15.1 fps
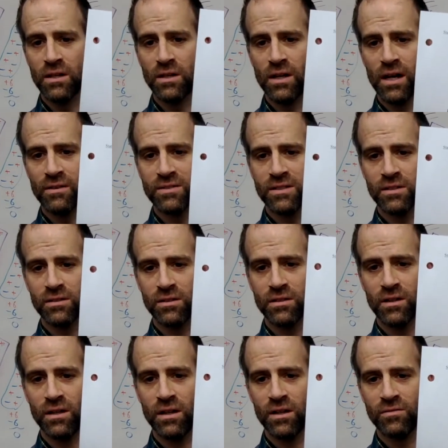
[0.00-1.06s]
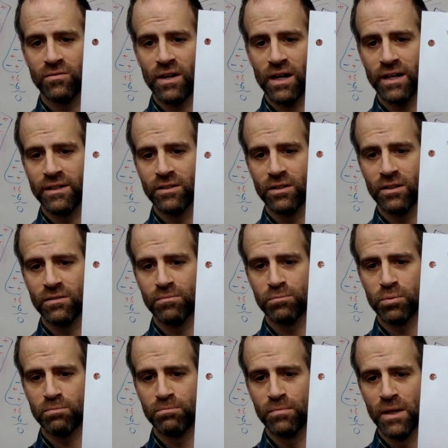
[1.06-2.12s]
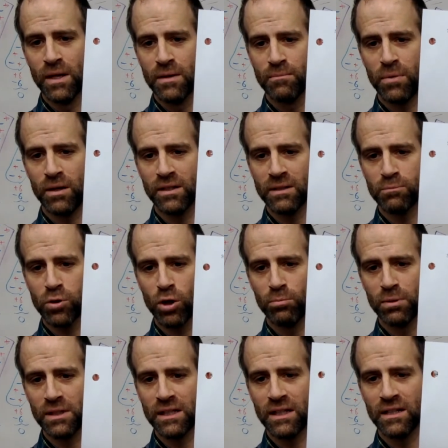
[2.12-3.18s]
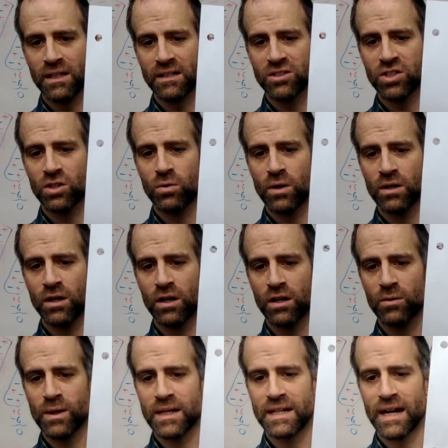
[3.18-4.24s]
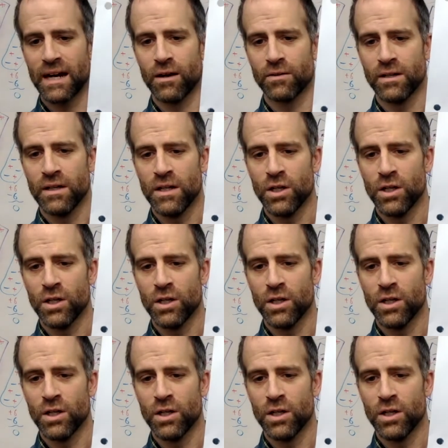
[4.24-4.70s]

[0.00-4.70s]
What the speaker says: You have silicon, vinyl, polypropylene, and so on all the way down.